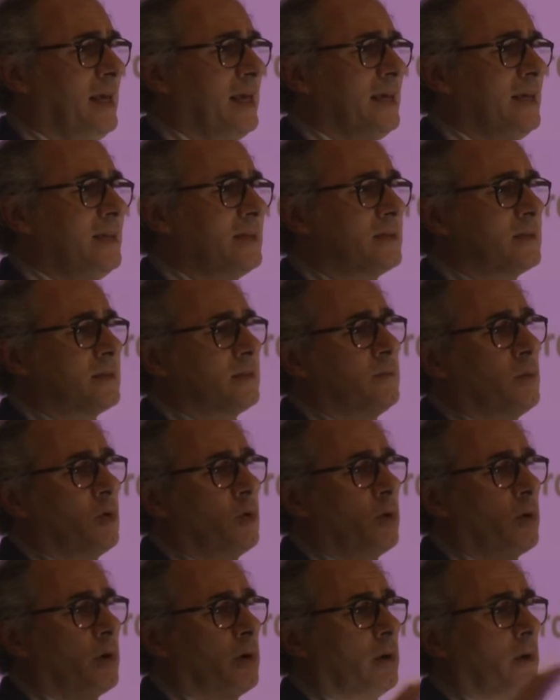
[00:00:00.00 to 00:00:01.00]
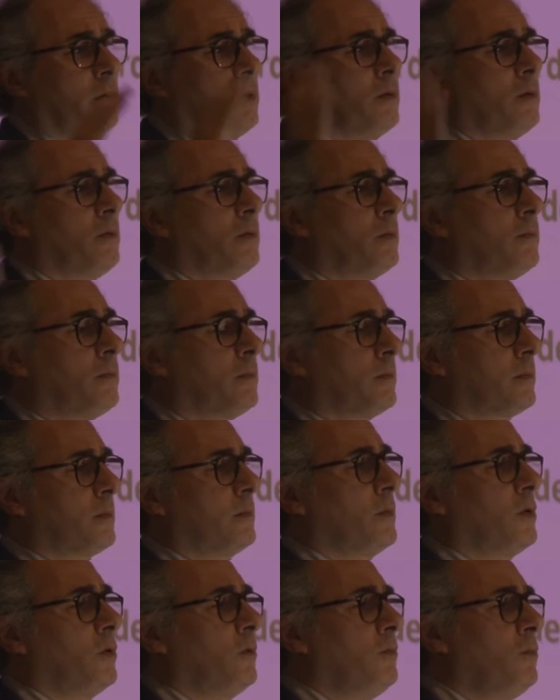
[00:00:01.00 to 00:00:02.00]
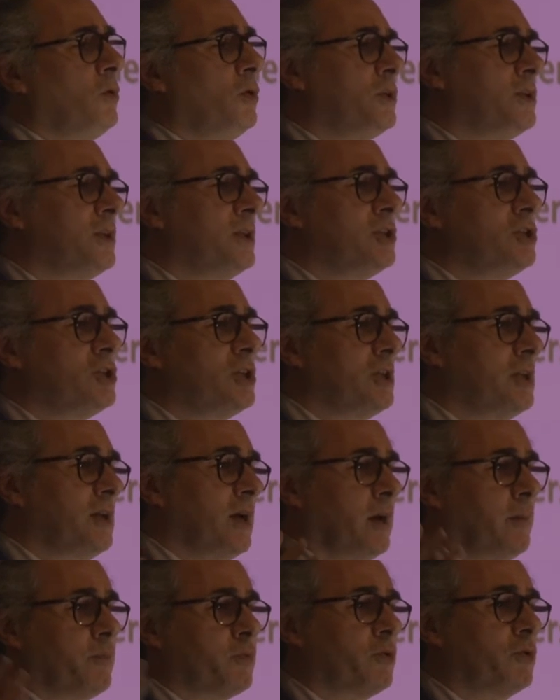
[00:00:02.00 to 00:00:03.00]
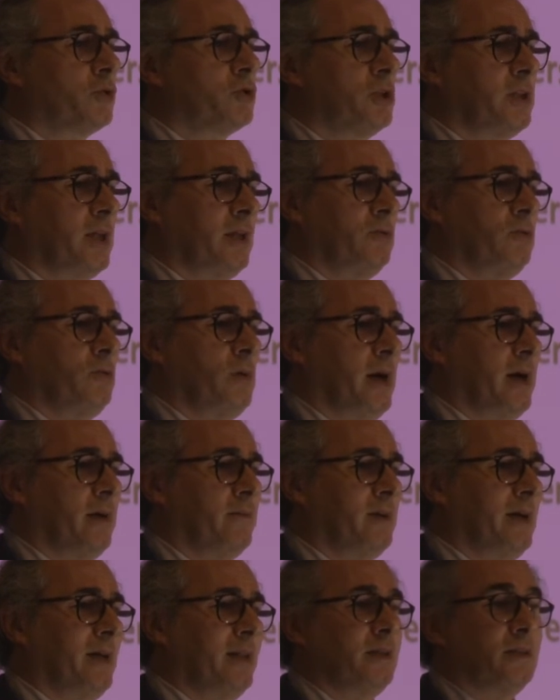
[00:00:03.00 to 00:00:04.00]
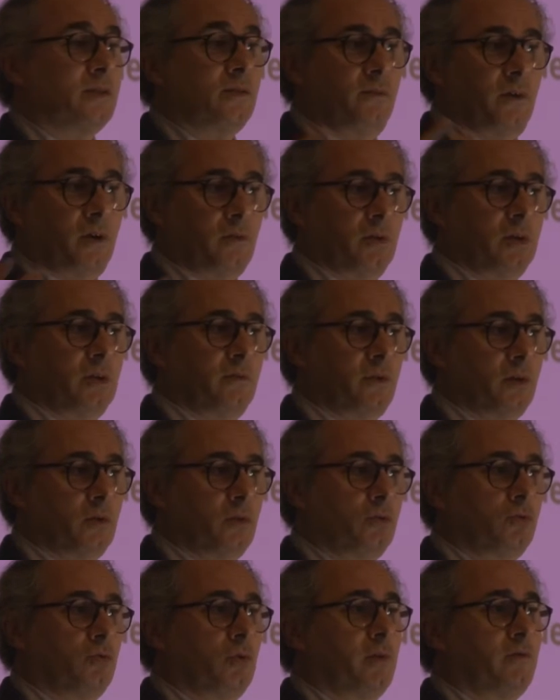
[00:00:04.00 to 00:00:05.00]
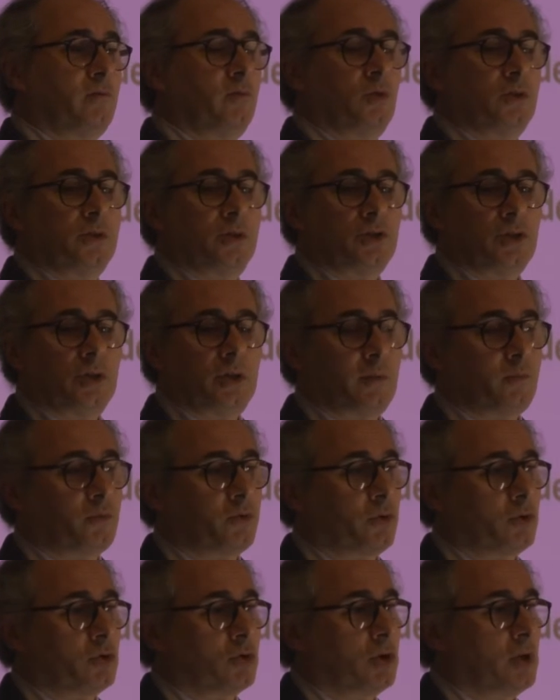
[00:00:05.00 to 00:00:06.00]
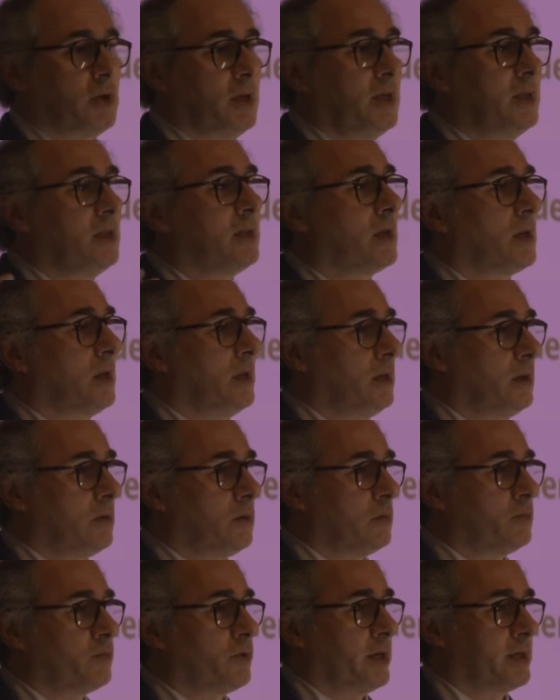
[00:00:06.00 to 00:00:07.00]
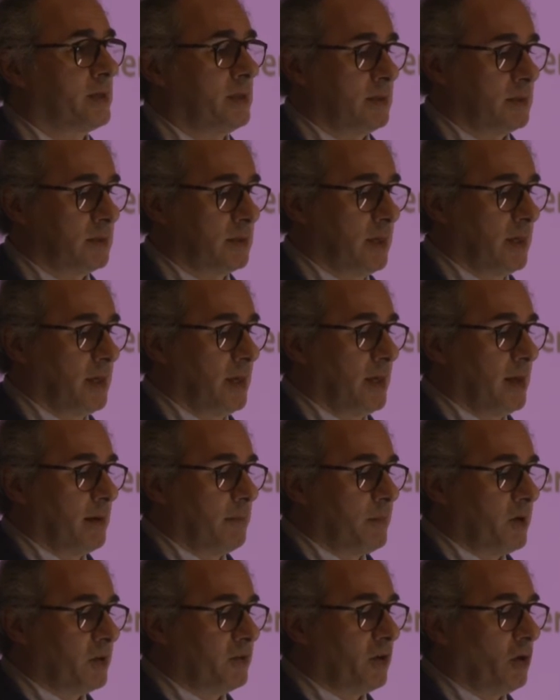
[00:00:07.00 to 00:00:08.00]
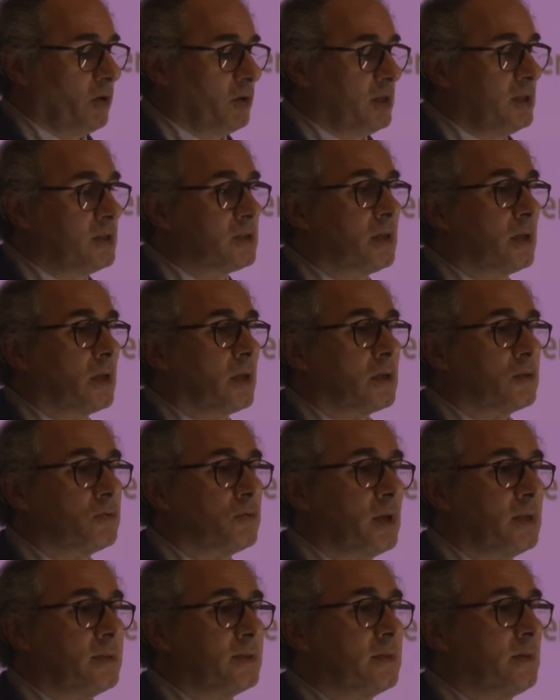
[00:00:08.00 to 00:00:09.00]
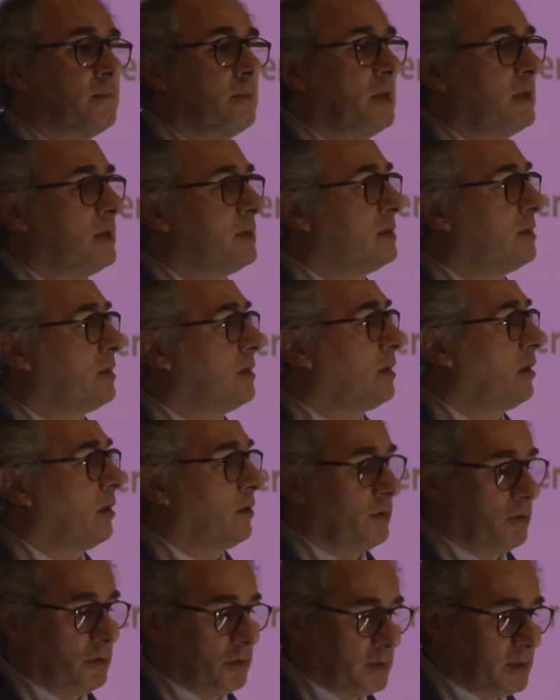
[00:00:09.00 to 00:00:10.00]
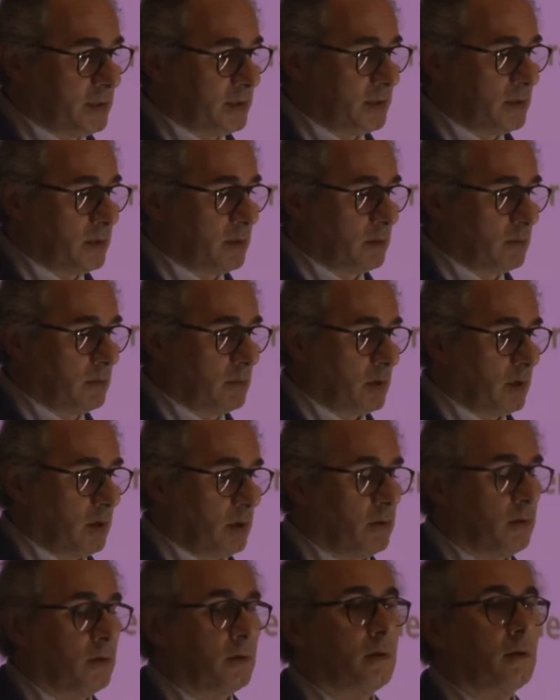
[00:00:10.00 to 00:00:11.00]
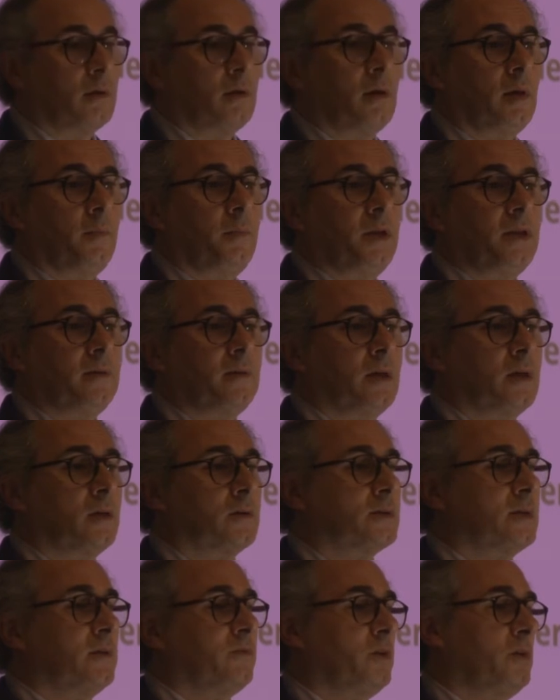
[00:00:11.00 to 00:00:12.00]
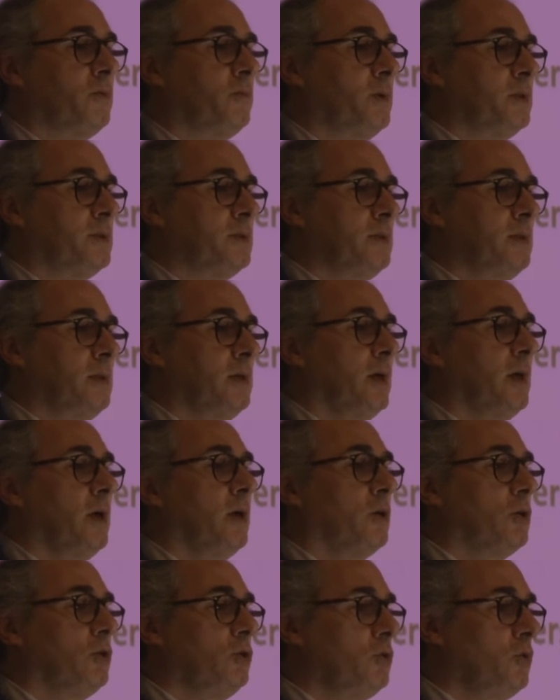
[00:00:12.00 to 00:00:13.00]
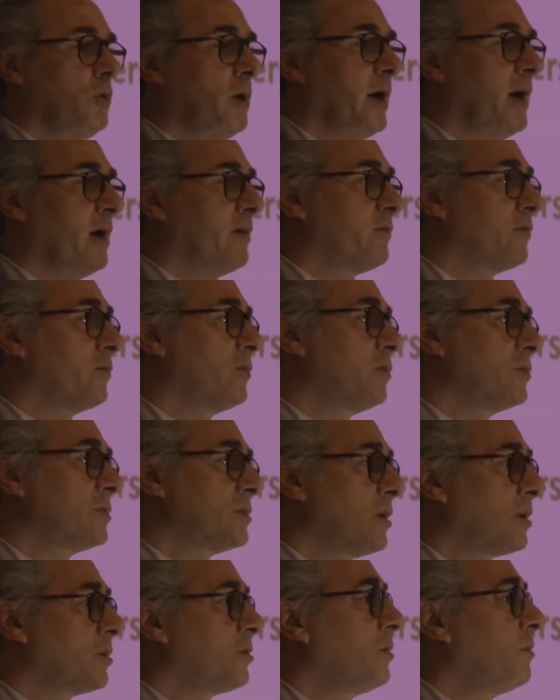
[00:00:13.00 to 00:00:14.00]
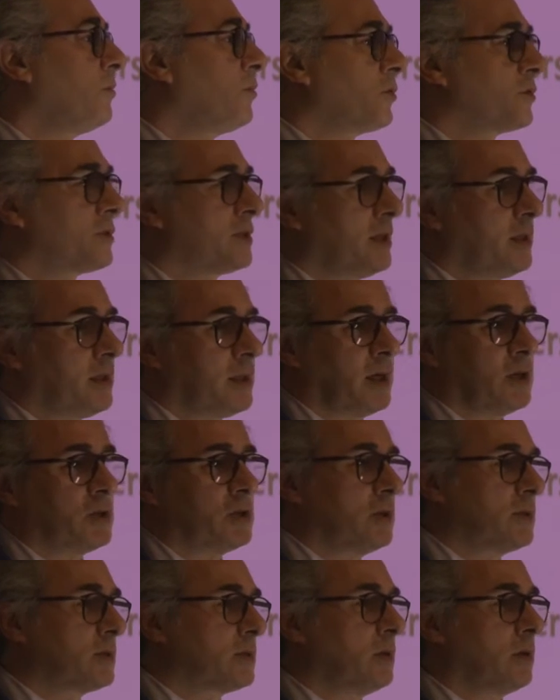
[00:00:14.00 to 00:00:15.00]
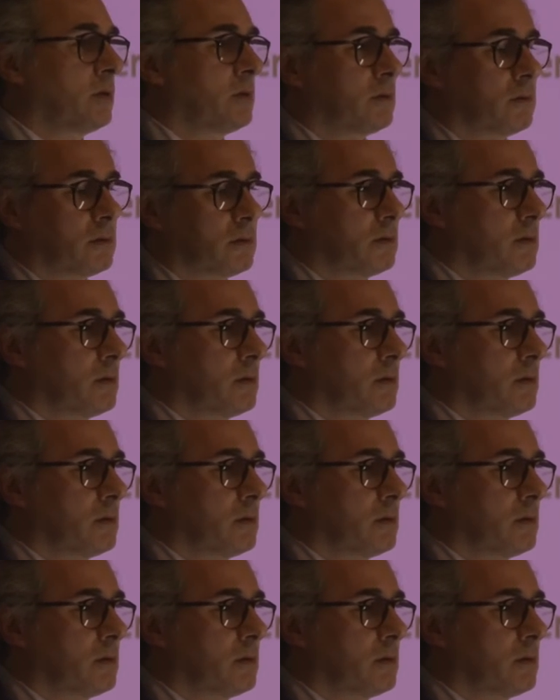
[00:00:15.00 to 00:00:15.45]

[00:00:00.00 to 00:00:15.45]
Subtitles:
it's more a multi-gene approach that you have. And it's very difficult to have multi-gene approach in clinical practice. But on intellectual disability, on autism, on epileptic encephalopathy, you have a certain percentage. It's not,